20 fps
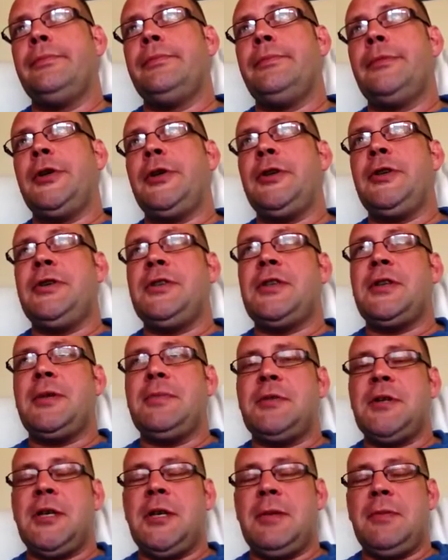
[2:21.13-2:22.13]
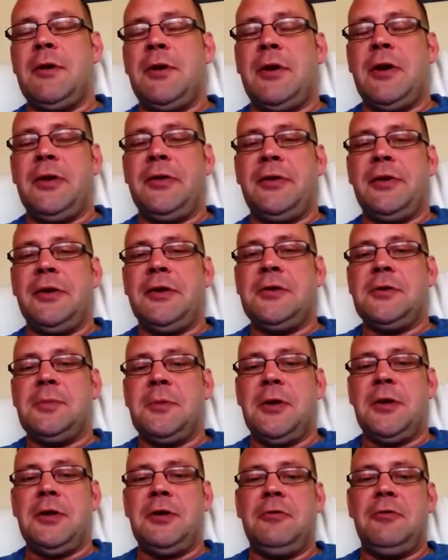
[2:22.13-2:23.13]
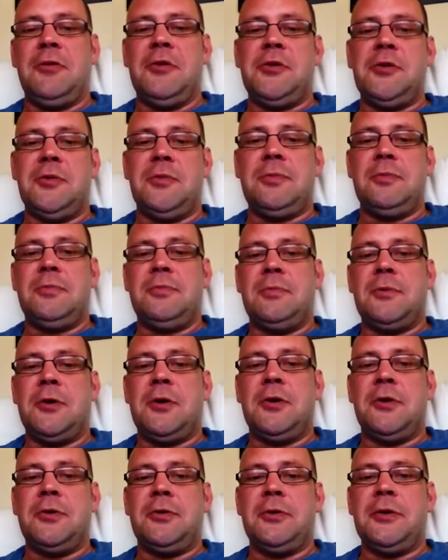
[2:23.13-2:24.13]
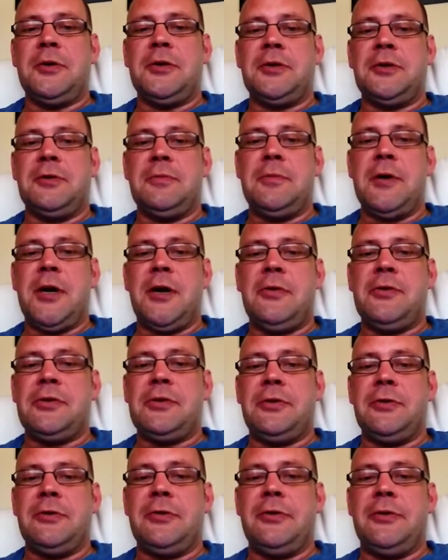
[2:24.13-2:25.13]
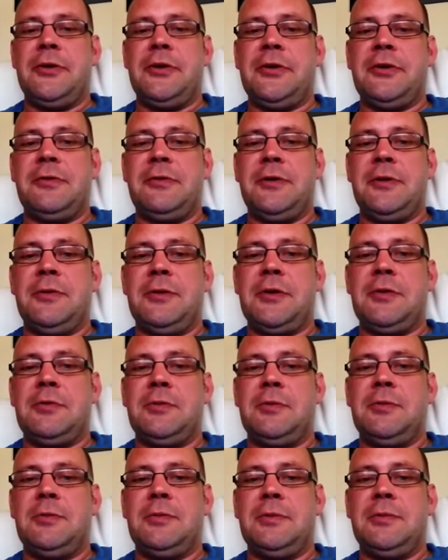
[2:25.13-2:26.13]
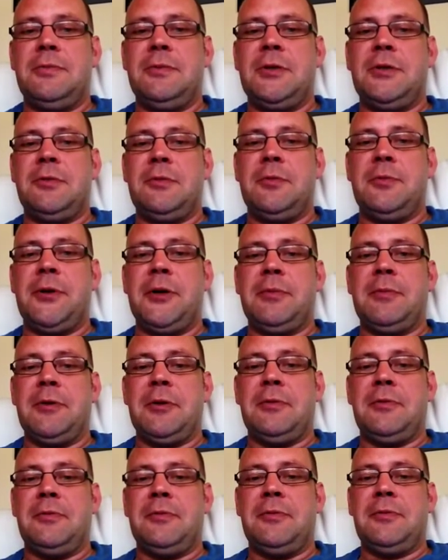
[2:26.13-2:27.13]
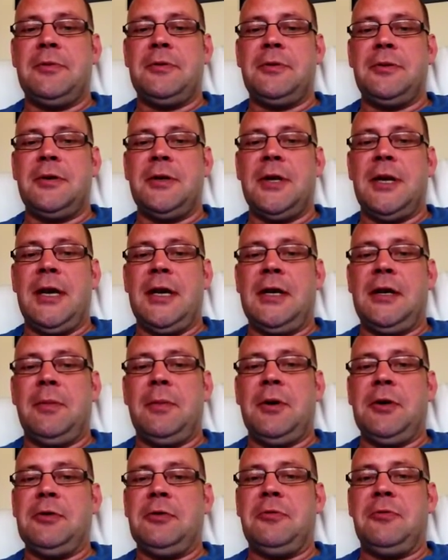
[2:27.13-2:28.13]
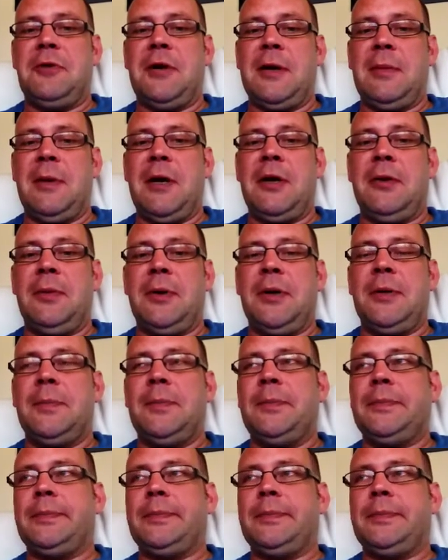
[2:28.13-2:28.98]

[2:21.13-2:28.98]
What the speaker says: But at the same time, I think it's my individual conquests and battles and all the rest of it which will bring me any amount of fame anyway.